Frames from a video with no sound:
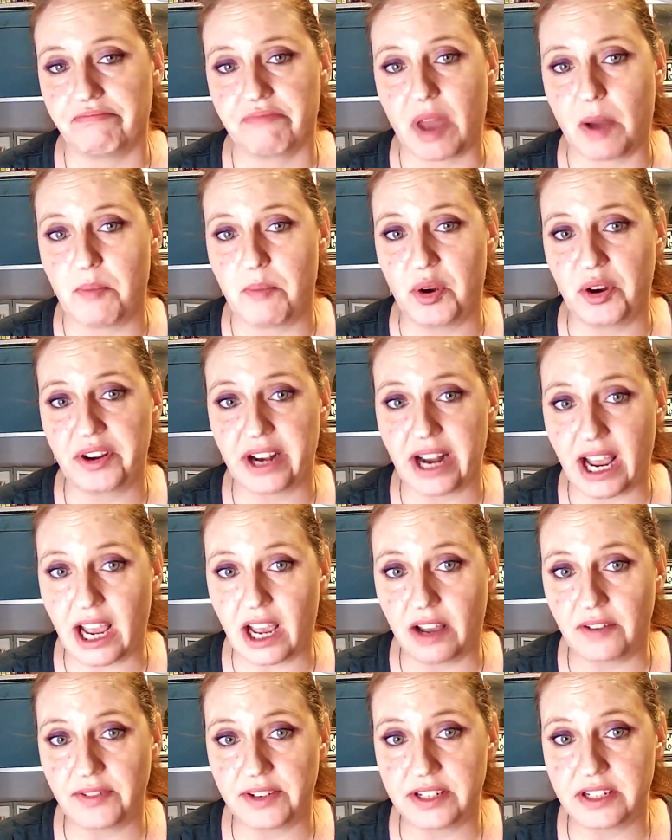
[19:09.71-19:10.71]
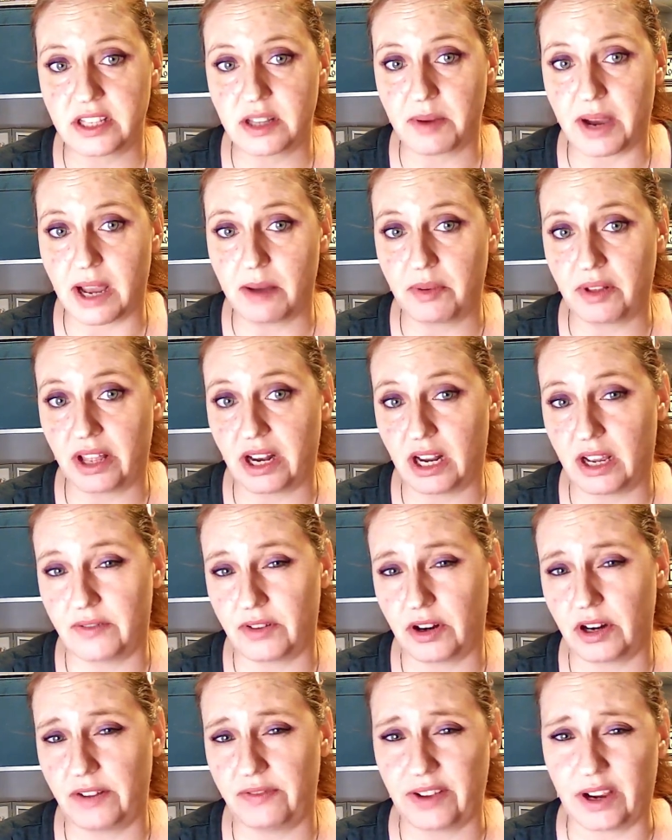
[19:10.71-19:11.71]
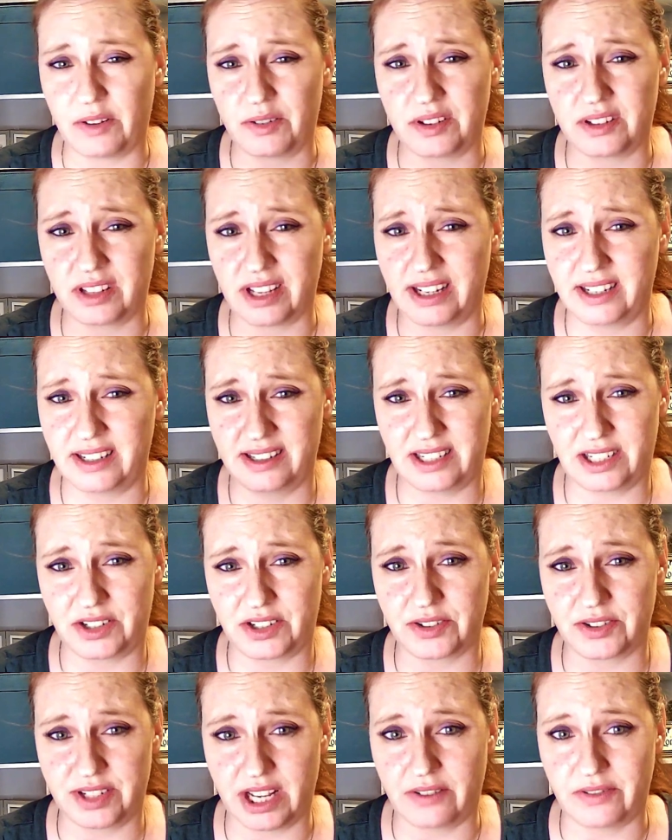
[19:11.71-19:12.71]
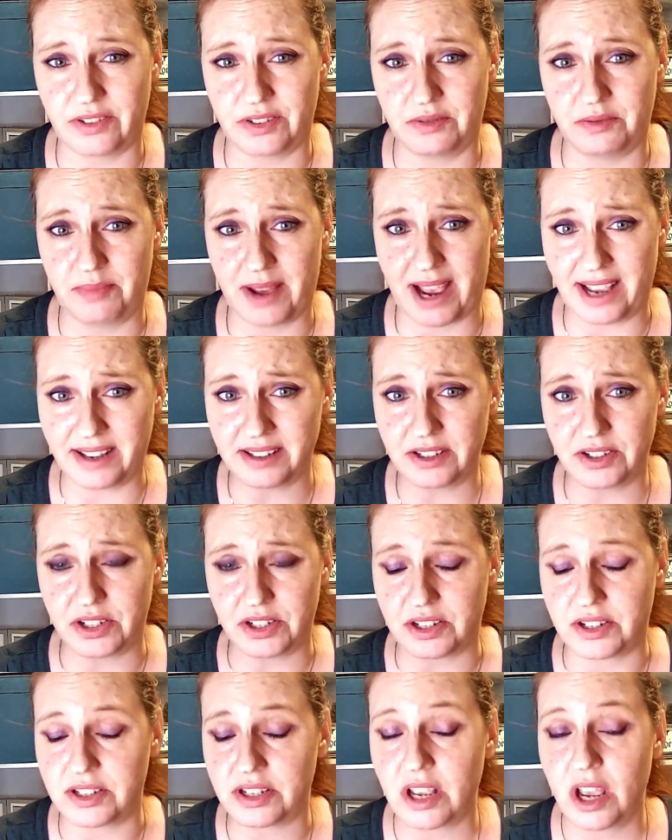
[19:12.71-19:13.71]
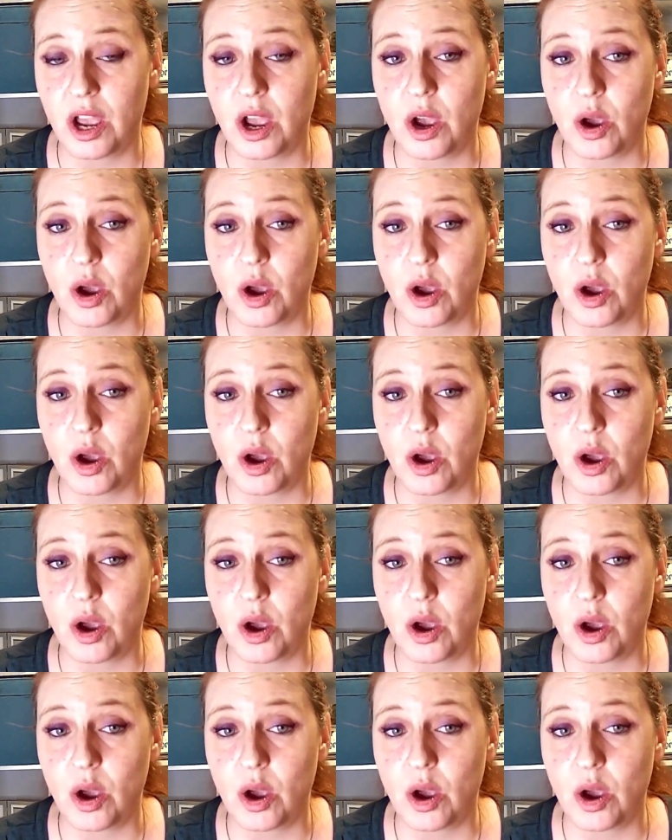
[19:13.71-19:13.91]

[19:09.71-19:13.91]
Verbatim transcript: a book and a half into the Bible, and I've already found like six or seven passages